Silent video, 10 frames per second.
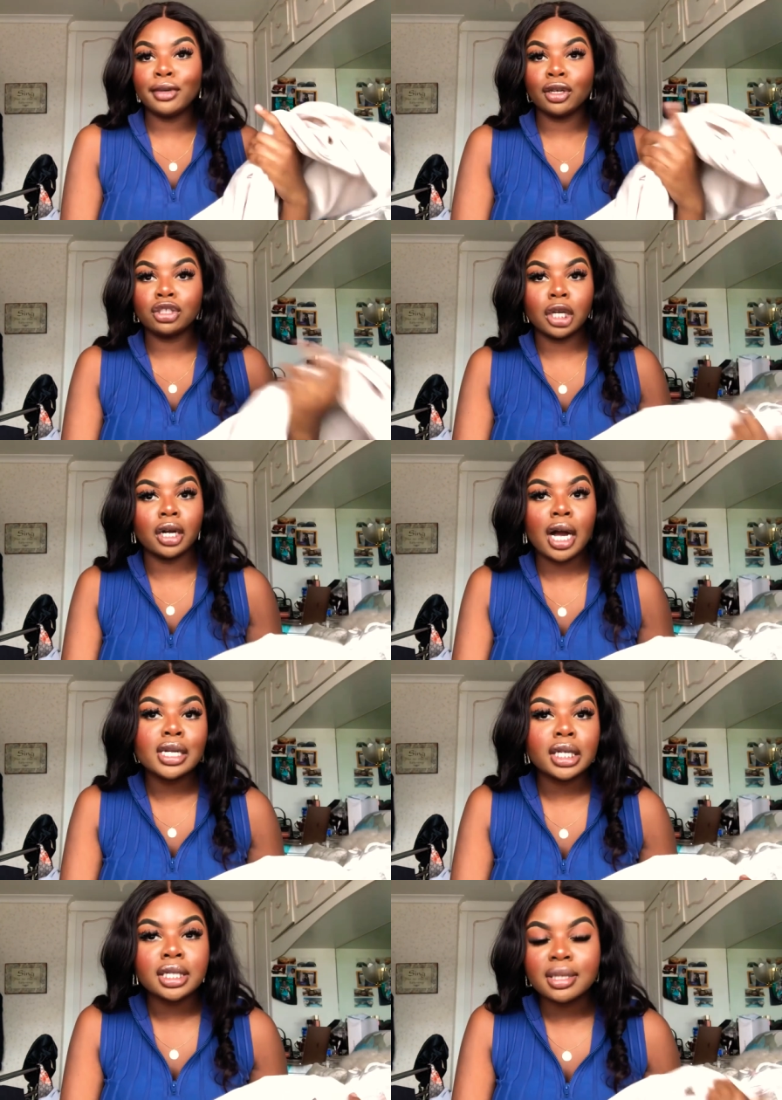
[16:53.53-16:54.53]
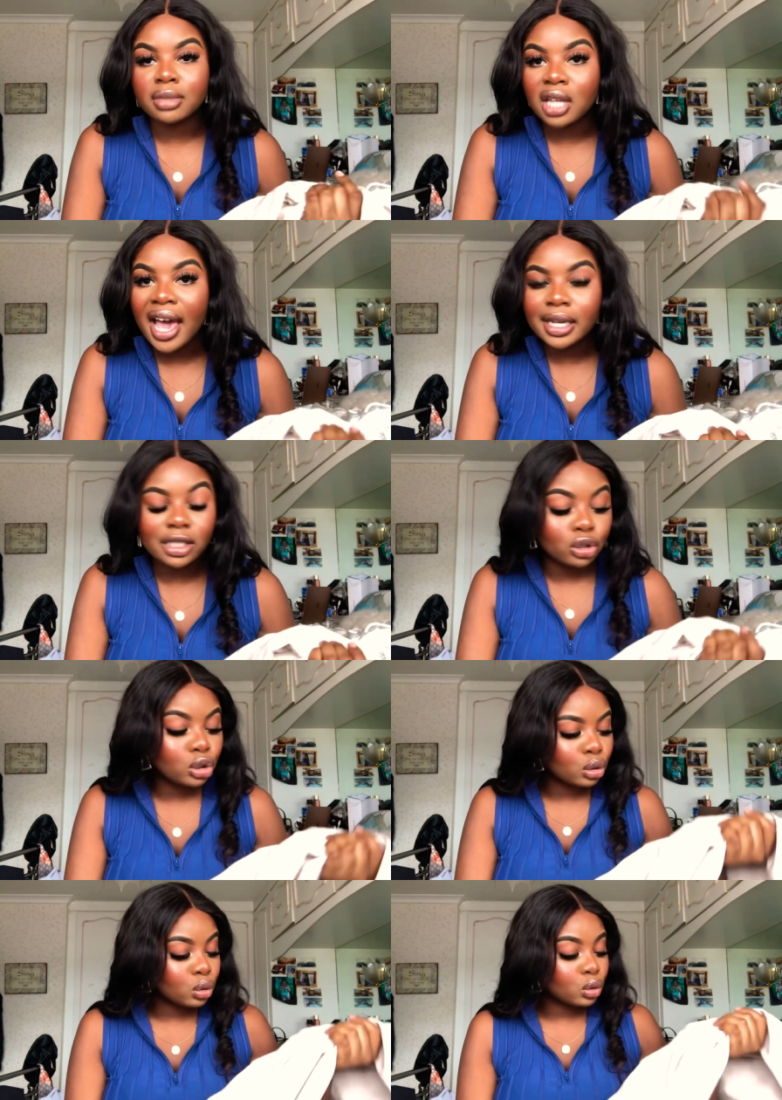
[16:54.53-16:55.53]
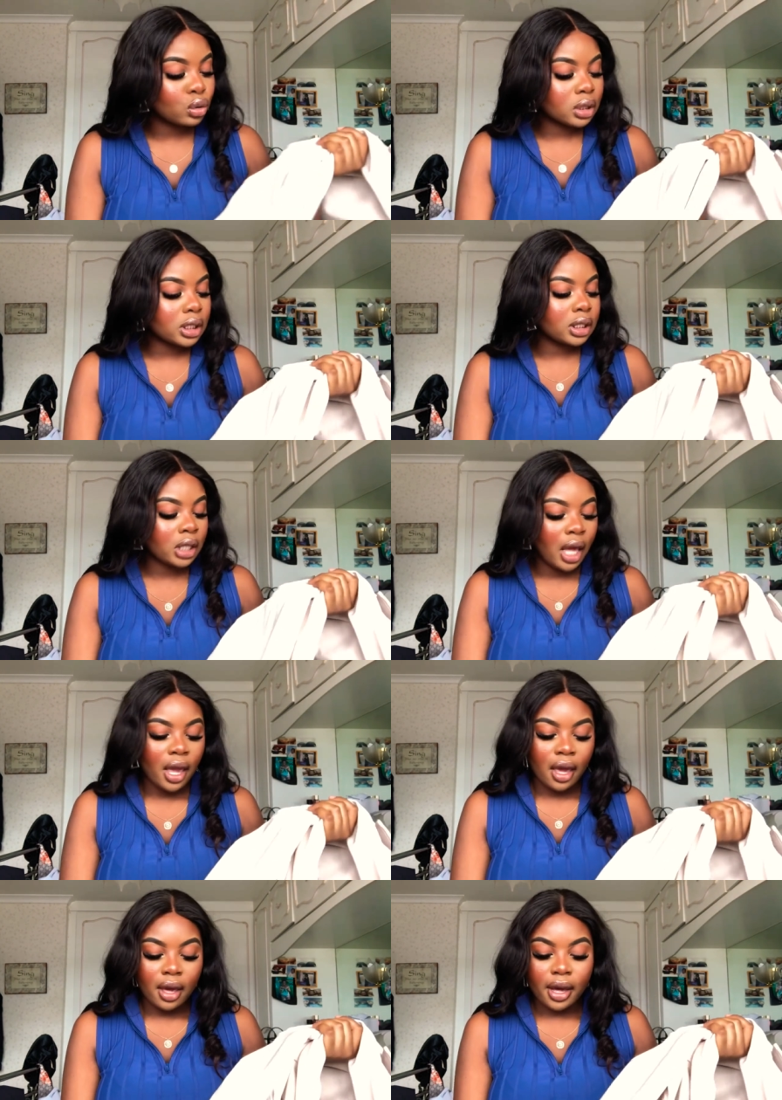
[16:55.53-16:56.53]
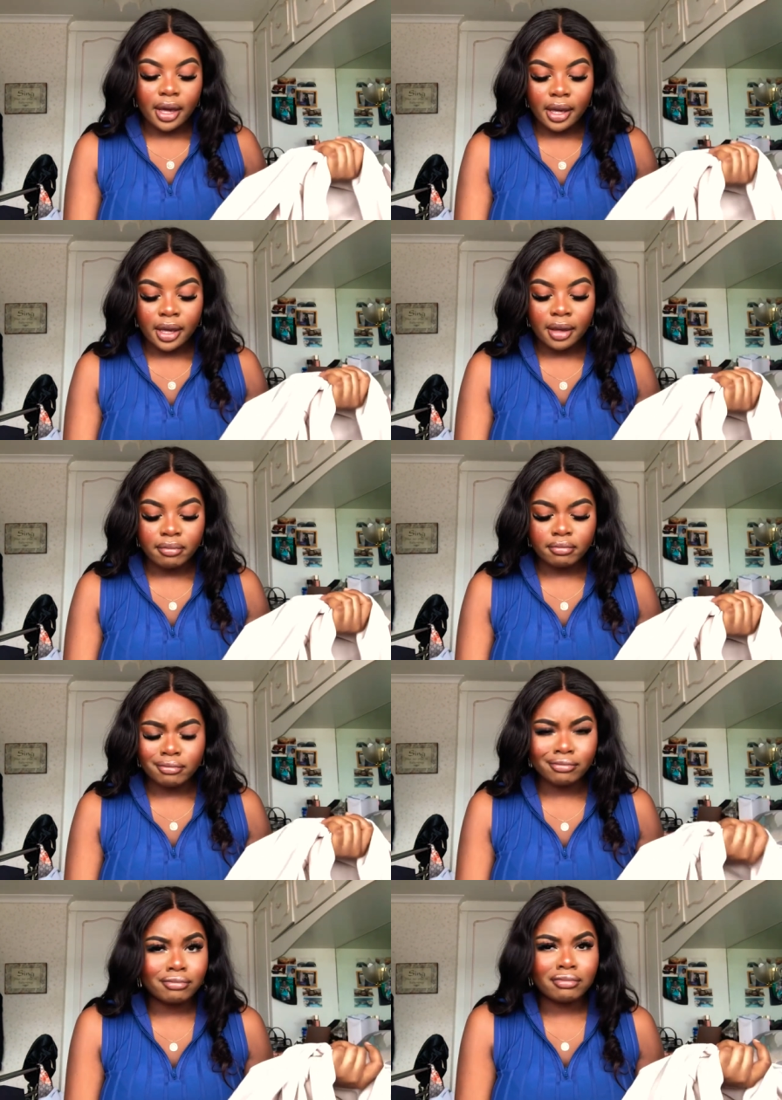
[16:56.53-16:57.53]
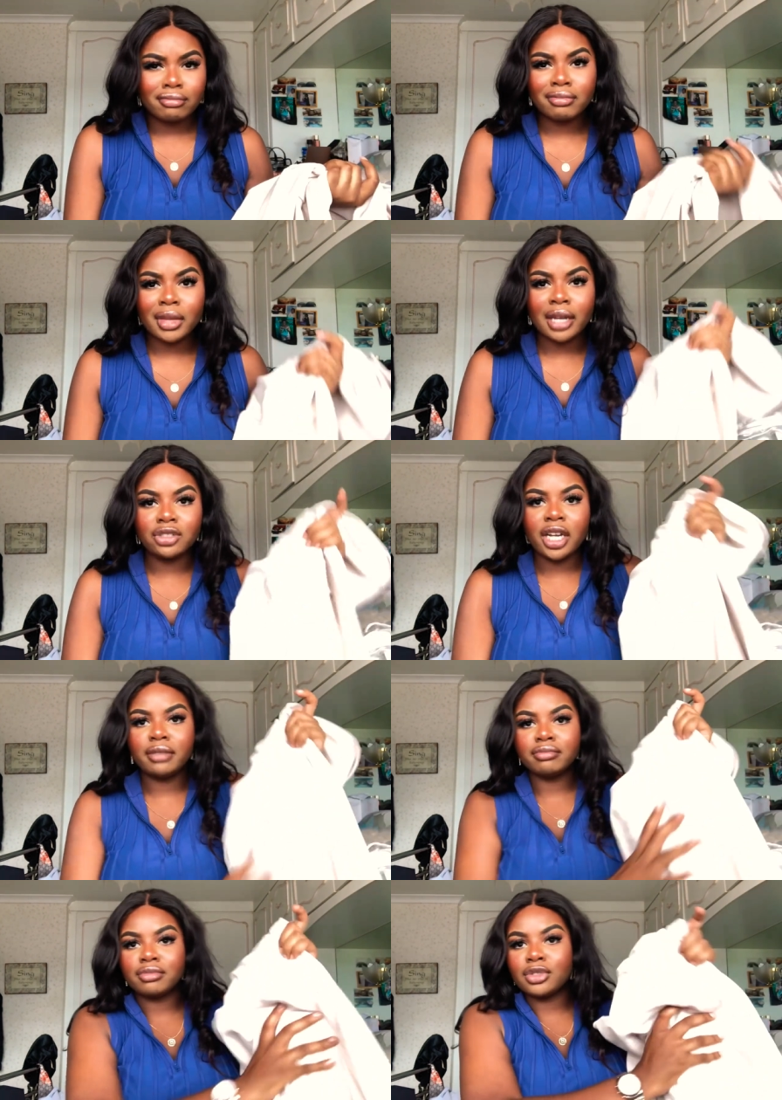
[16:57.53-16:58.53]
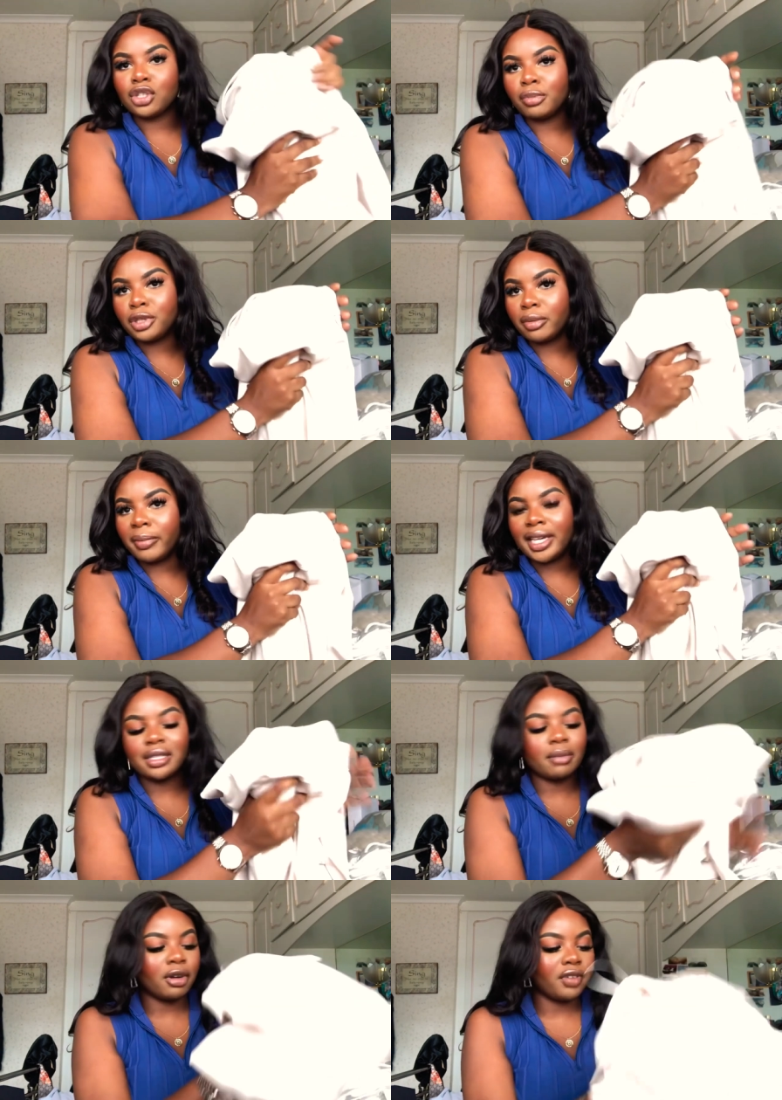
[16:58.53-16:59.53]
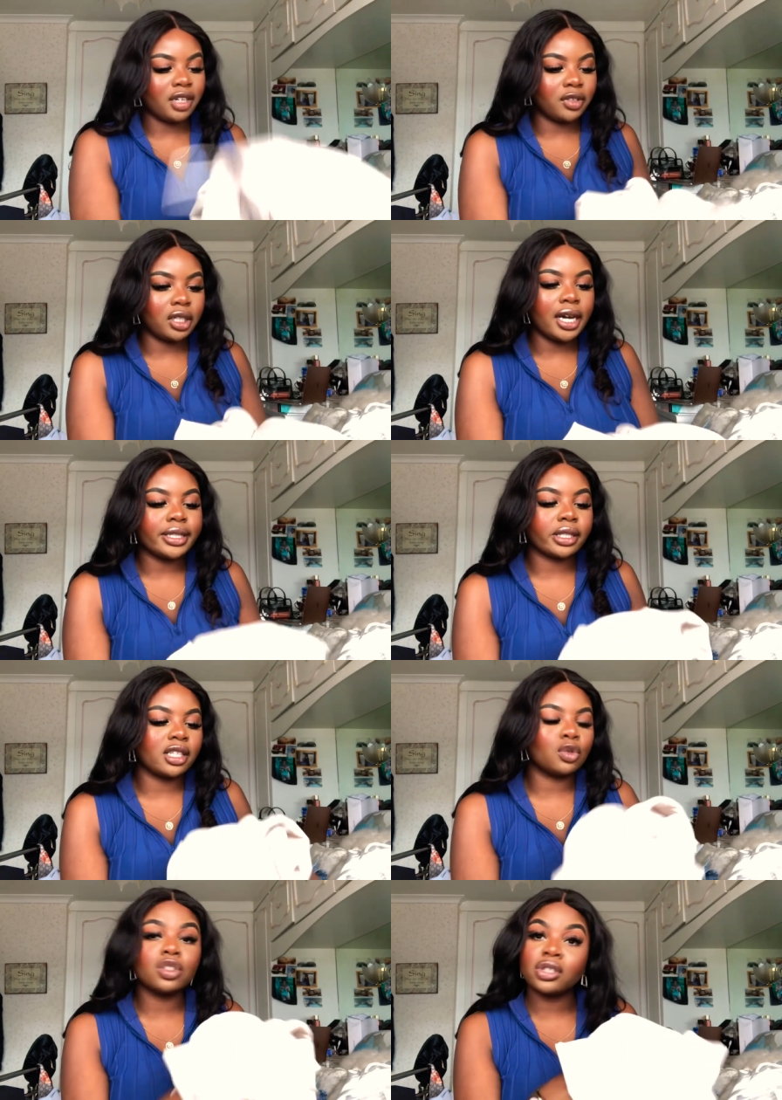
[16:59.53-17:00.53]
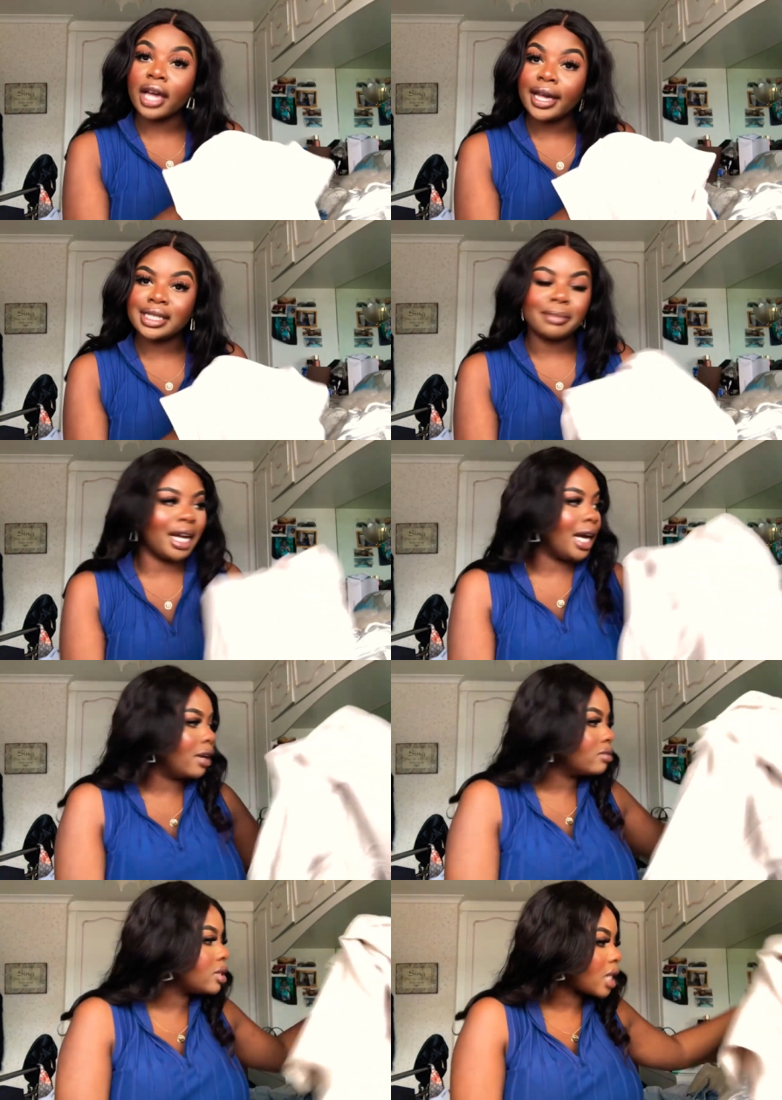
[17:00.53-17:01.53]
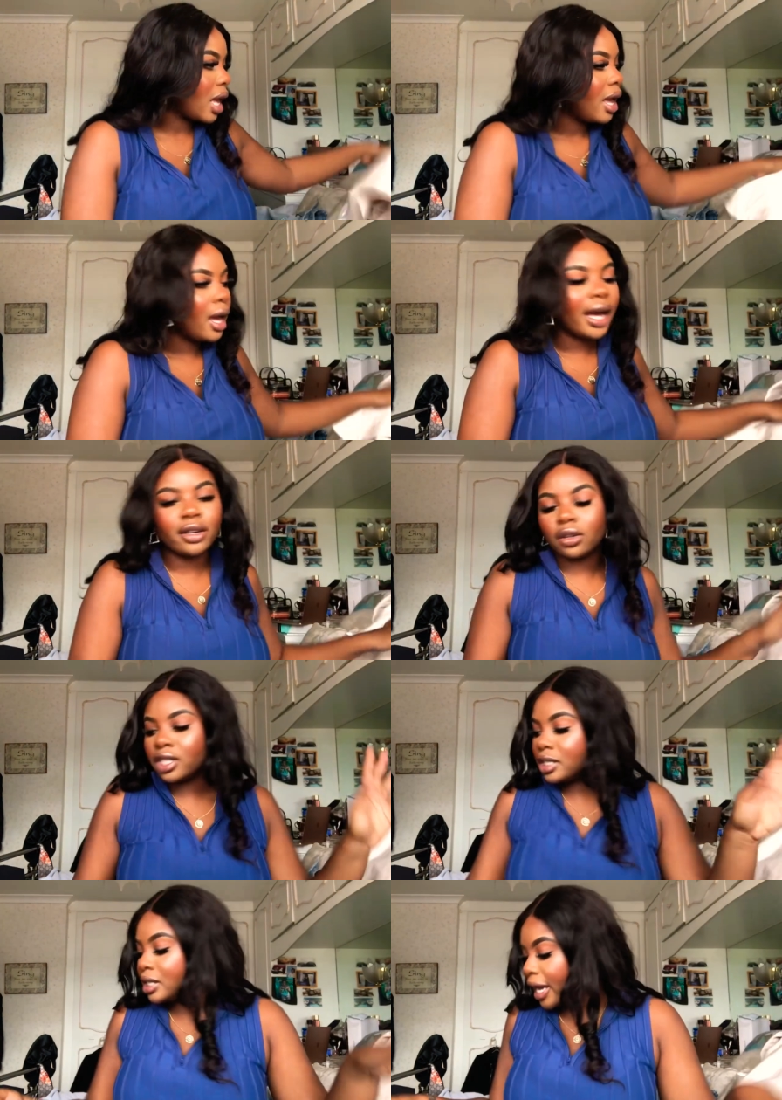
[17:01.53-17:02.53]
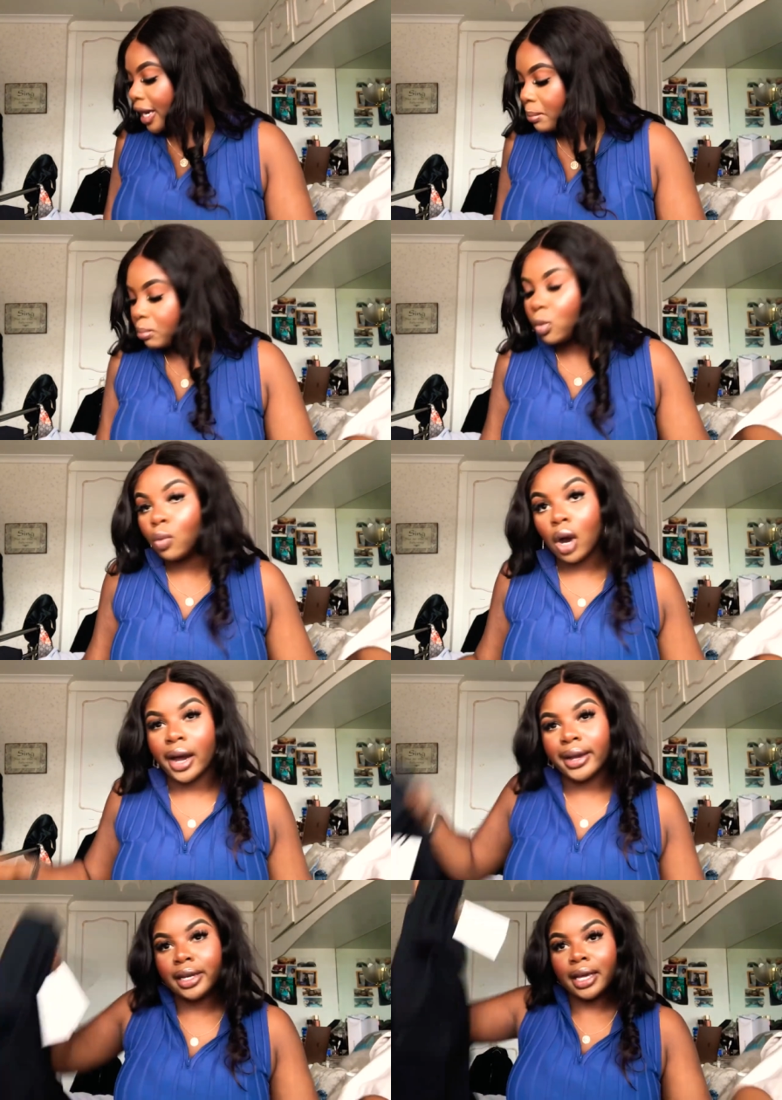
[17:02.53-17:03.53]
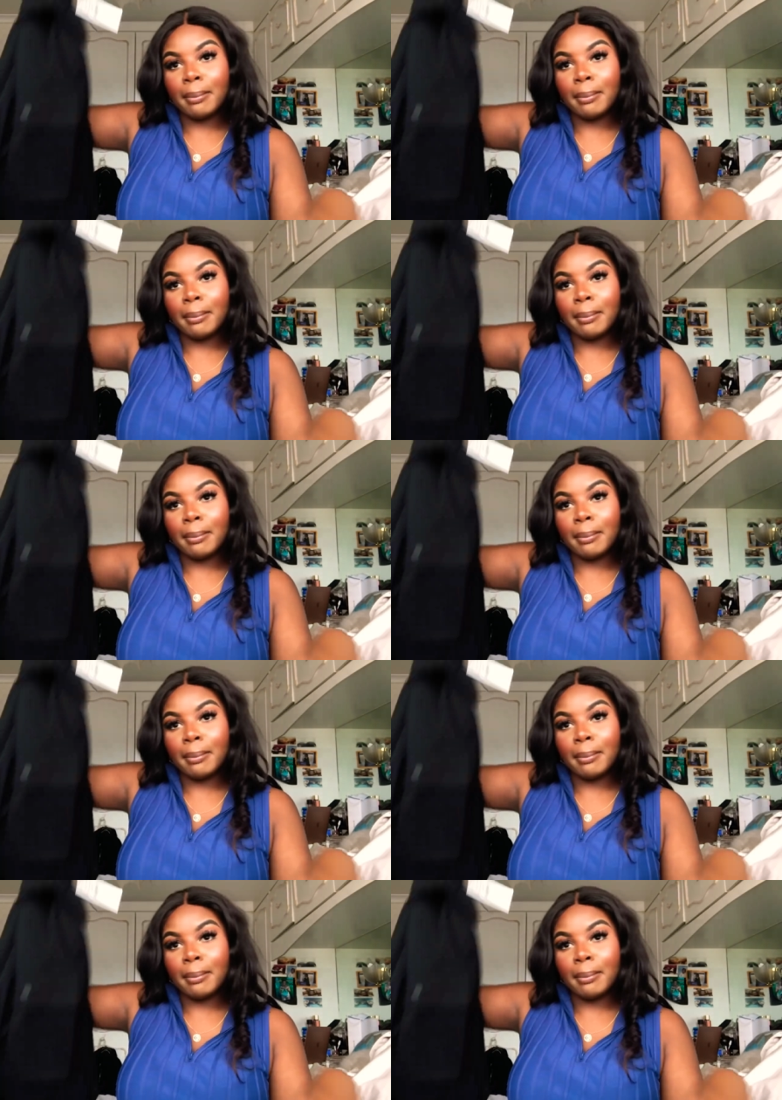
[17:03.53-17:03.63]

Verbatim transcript: you could chuck under some cycling shorts um, and yeah super super basic but really really nice this was 30 pounds I got the same one in